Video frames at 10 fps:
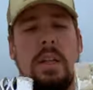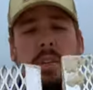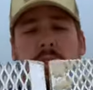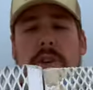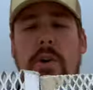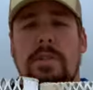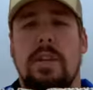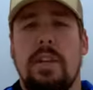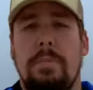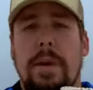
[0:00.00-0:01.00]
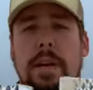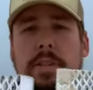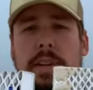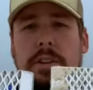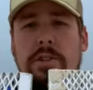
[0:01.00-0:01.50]
So it's a little bigger
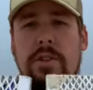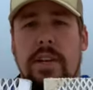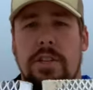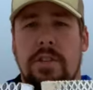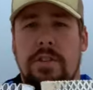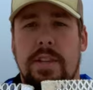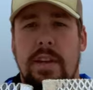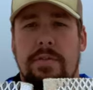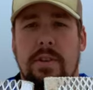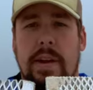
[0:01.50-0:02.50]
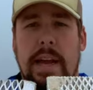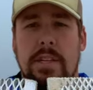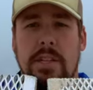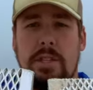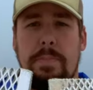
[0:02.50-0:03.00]
than your traditional sand flea rake,
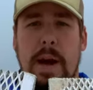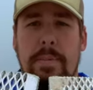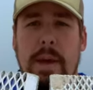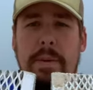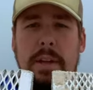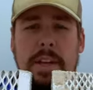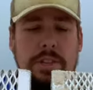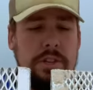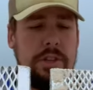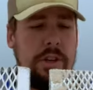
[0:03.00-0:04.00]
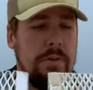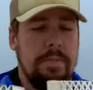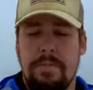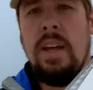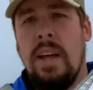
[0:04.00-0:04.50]
just by maybe an inch or two.
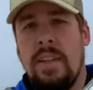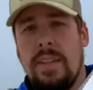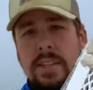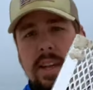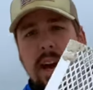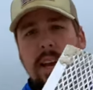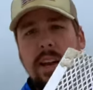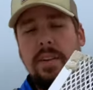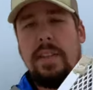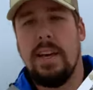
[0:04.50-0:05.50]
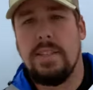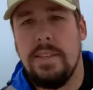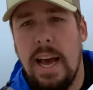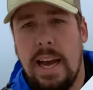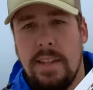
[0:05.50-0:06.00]
This guy here, the
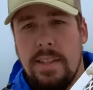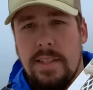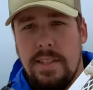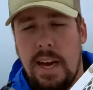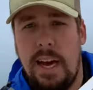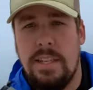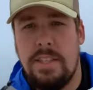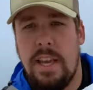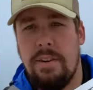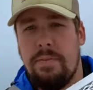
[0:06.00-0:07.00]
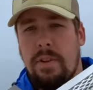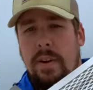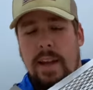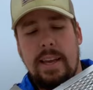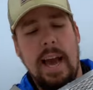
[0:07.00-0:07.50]
exact design sand flea
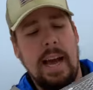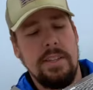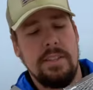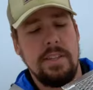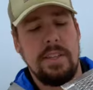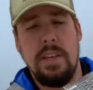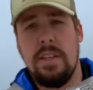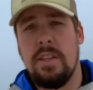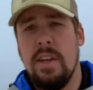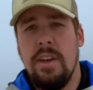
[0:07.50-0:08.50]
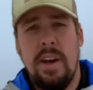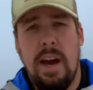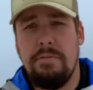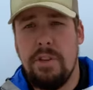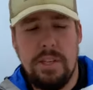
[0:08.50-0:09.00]
rake, has the teeth.
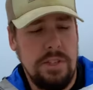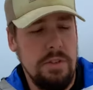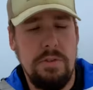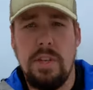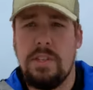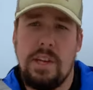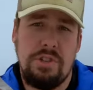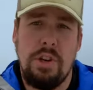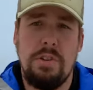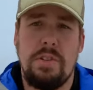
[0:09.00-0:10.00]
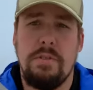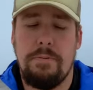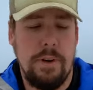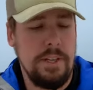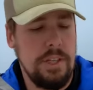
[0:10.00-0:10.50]
I've just used this, I'll show you some
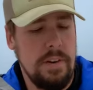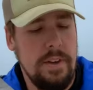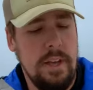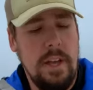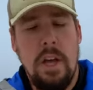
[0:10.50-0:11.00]
footage of it.